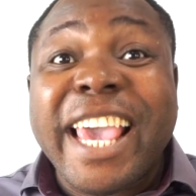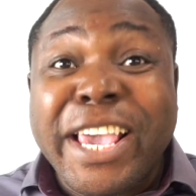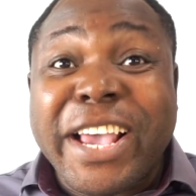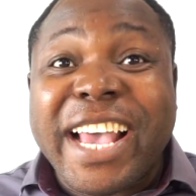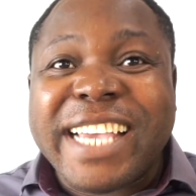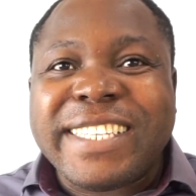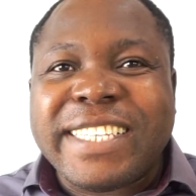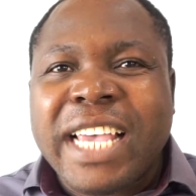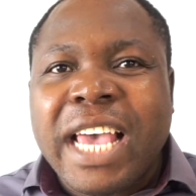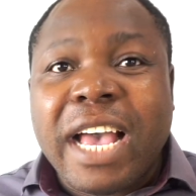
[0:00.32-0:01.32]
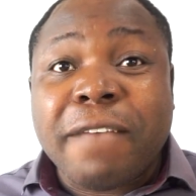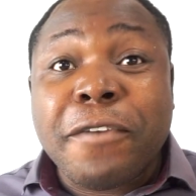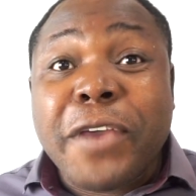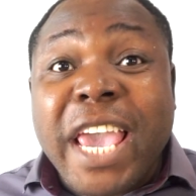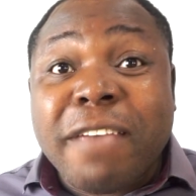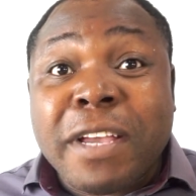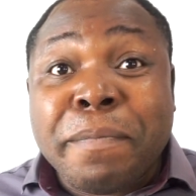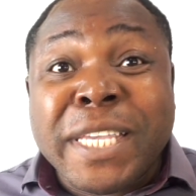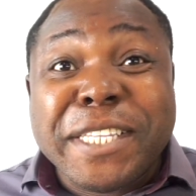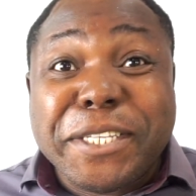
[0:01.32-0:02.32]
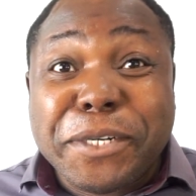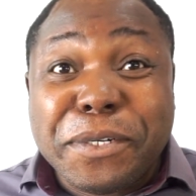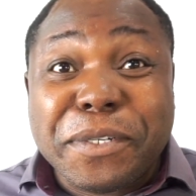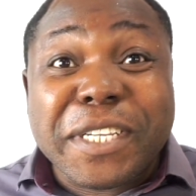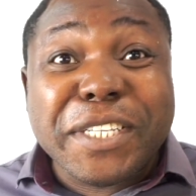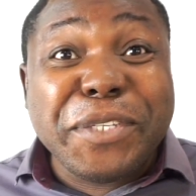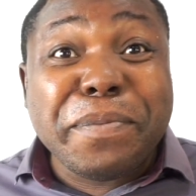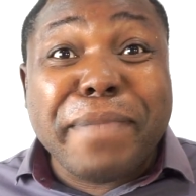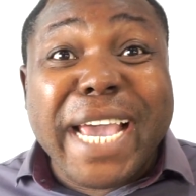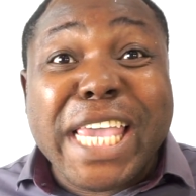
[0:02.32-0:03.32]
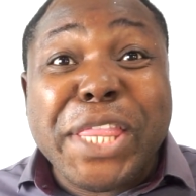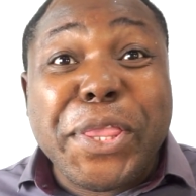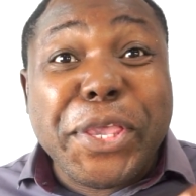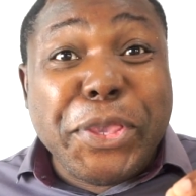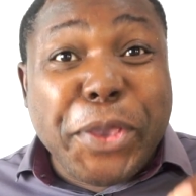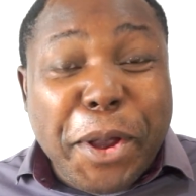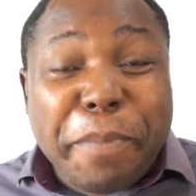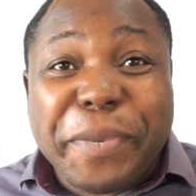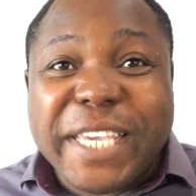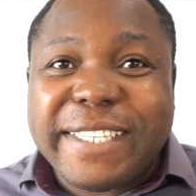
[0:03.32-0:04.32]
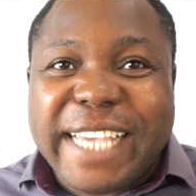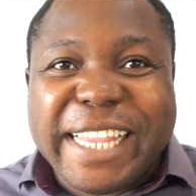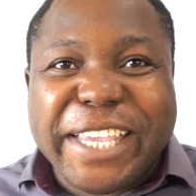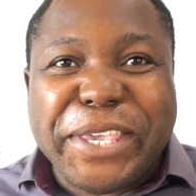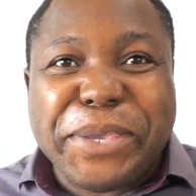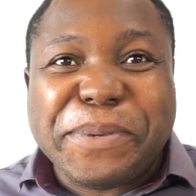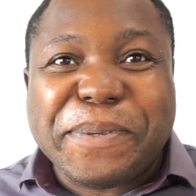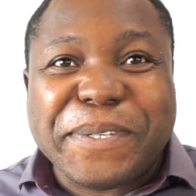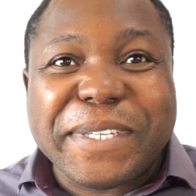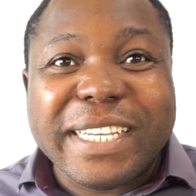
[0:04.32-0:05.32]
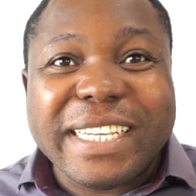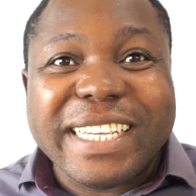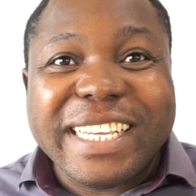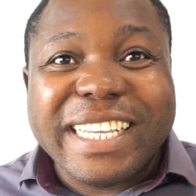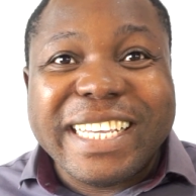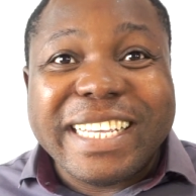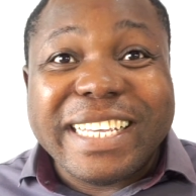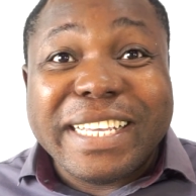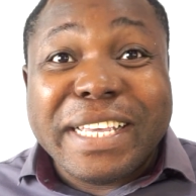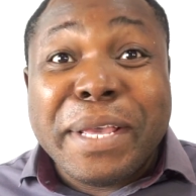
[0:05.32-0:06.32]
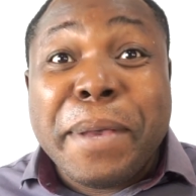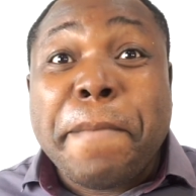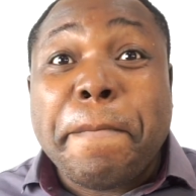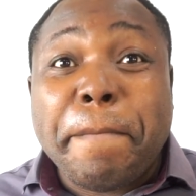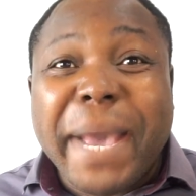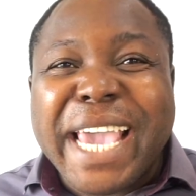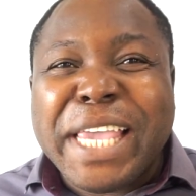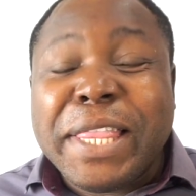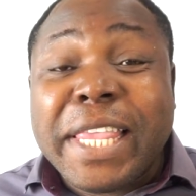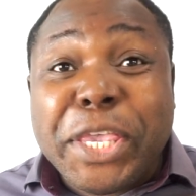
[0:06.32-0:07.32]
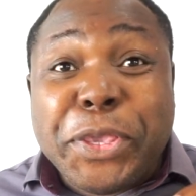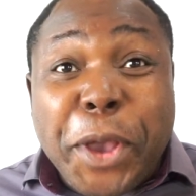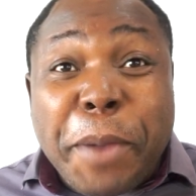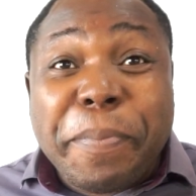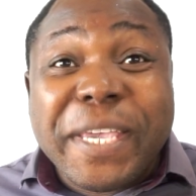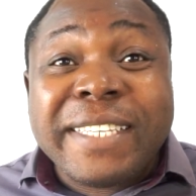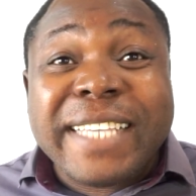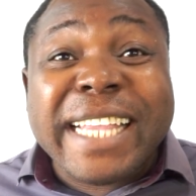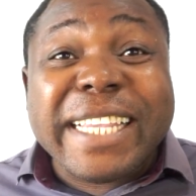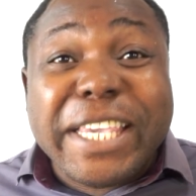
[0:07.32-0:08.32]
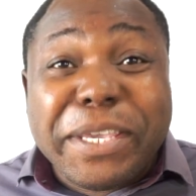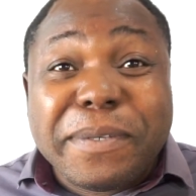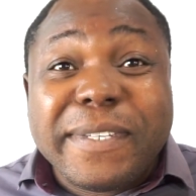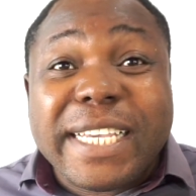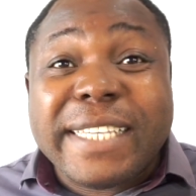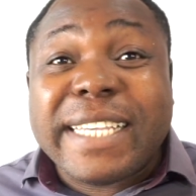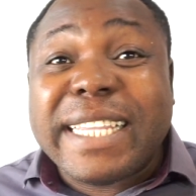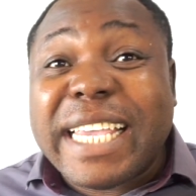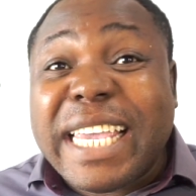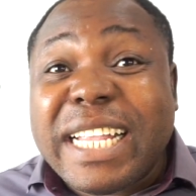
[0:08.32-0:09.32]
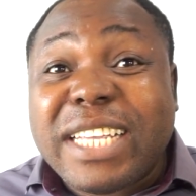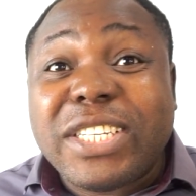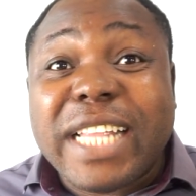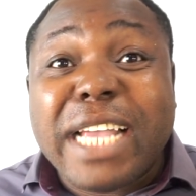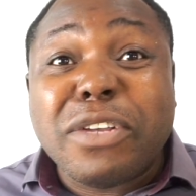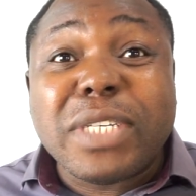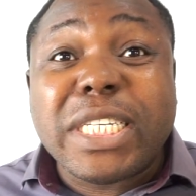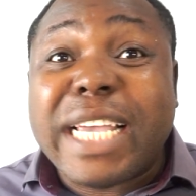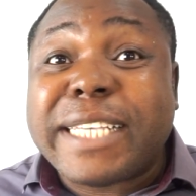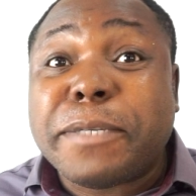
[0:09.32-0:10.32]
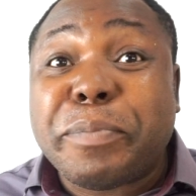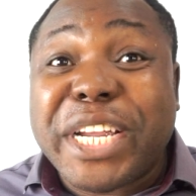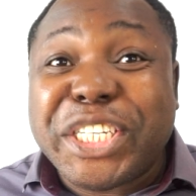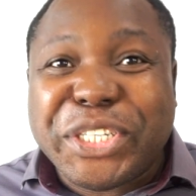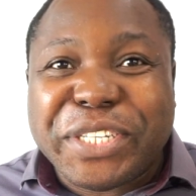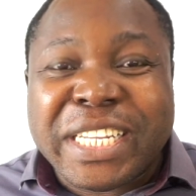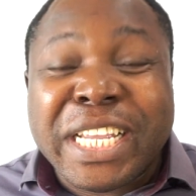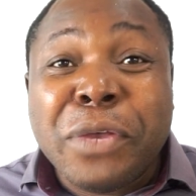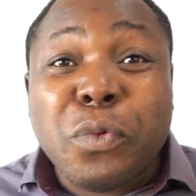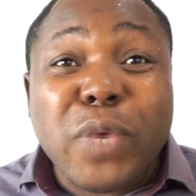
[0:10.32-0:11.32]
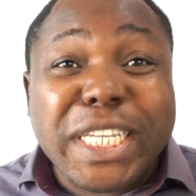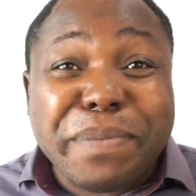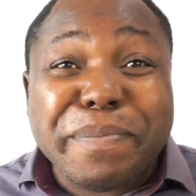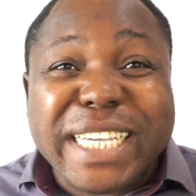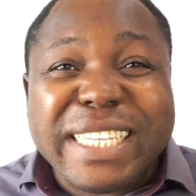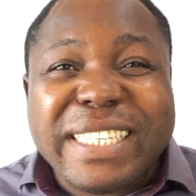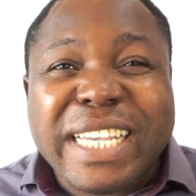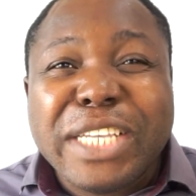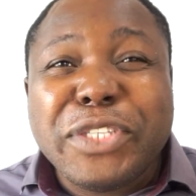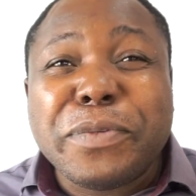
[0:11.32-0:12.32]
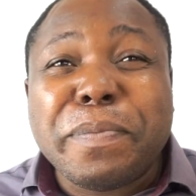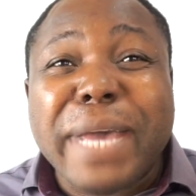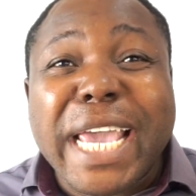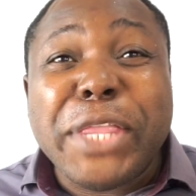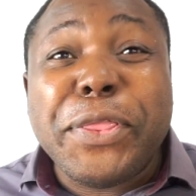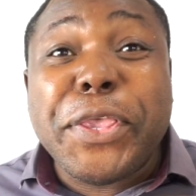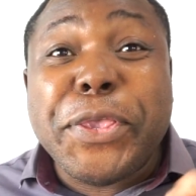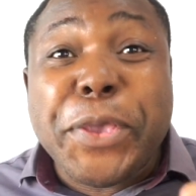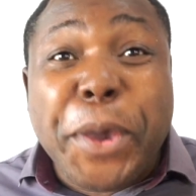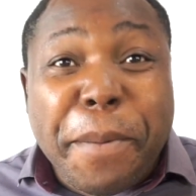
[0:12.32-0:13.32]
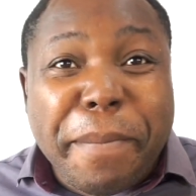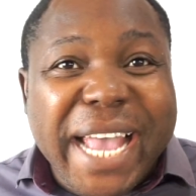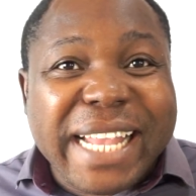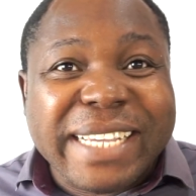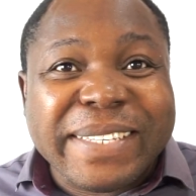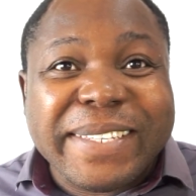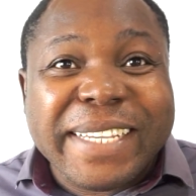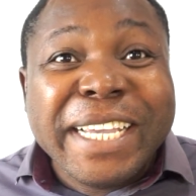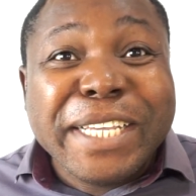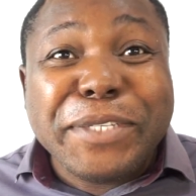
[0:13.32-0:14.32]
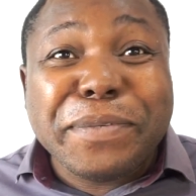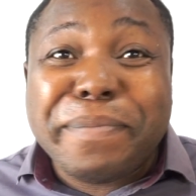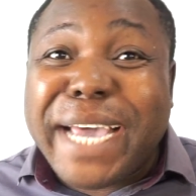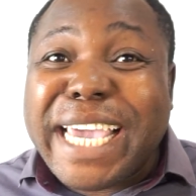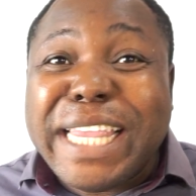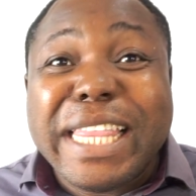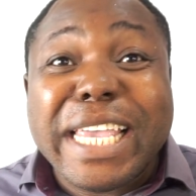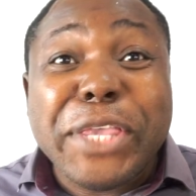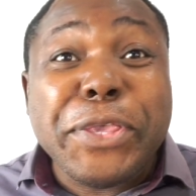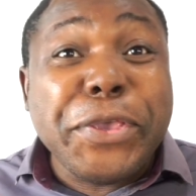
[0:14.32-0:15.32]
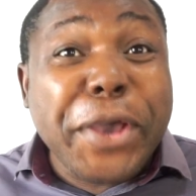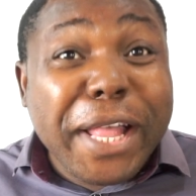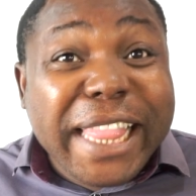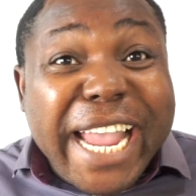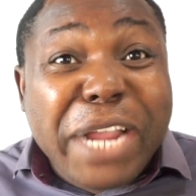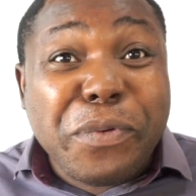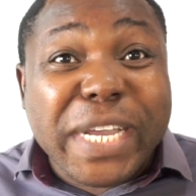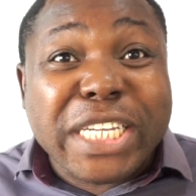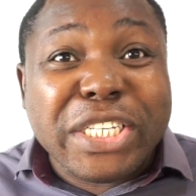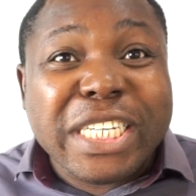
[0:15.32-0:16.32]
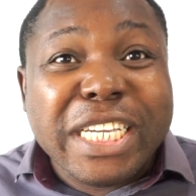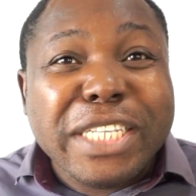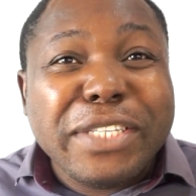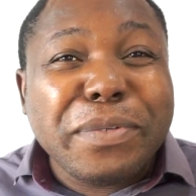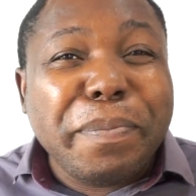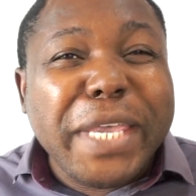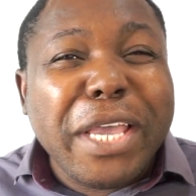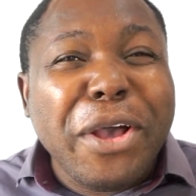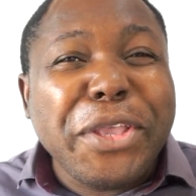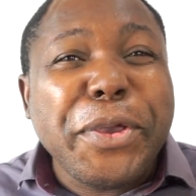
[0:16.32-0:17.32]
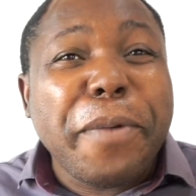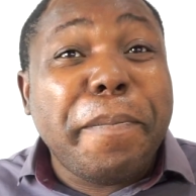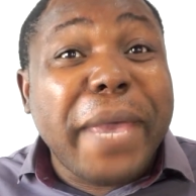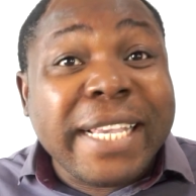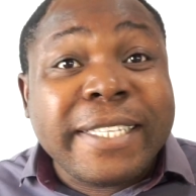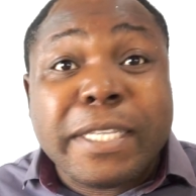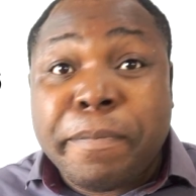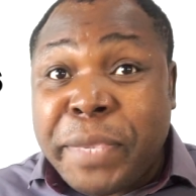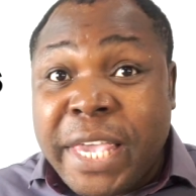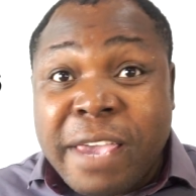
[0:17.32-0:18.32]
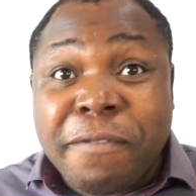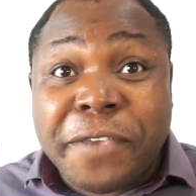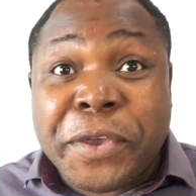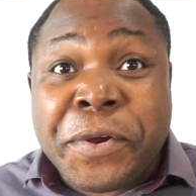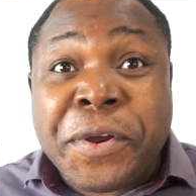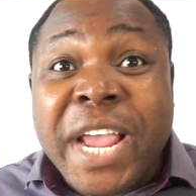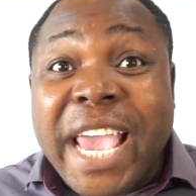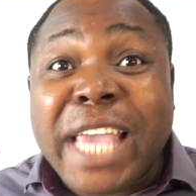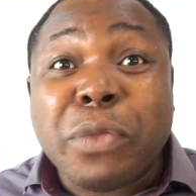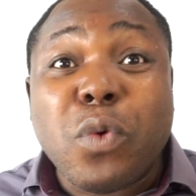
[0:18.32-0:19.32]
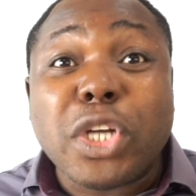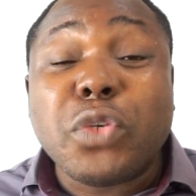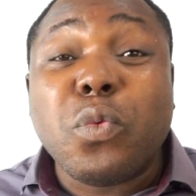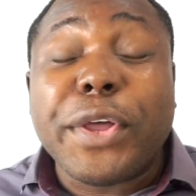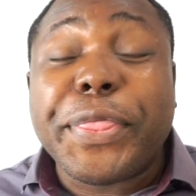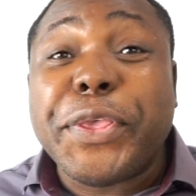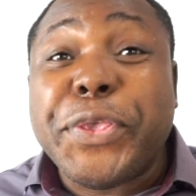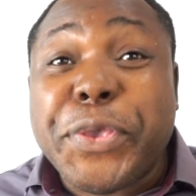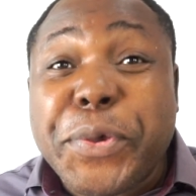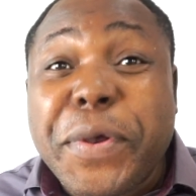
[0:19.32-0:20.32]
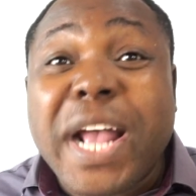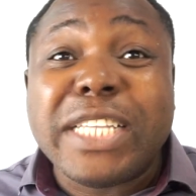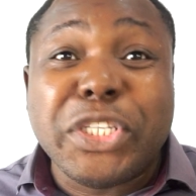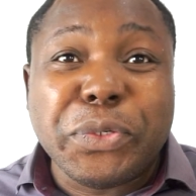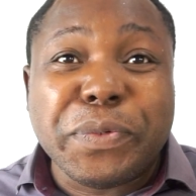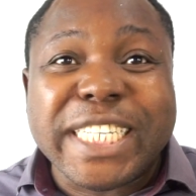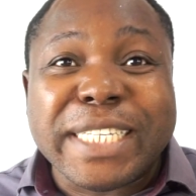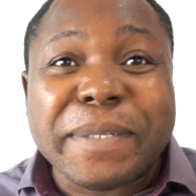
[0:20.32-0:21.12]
Guys, have you ever been told to mind your P's and Q's? Mind your P's and Q's is an English language expression which means to mind your manners, to mind your language, to be on your best behavior and watch what you are doing.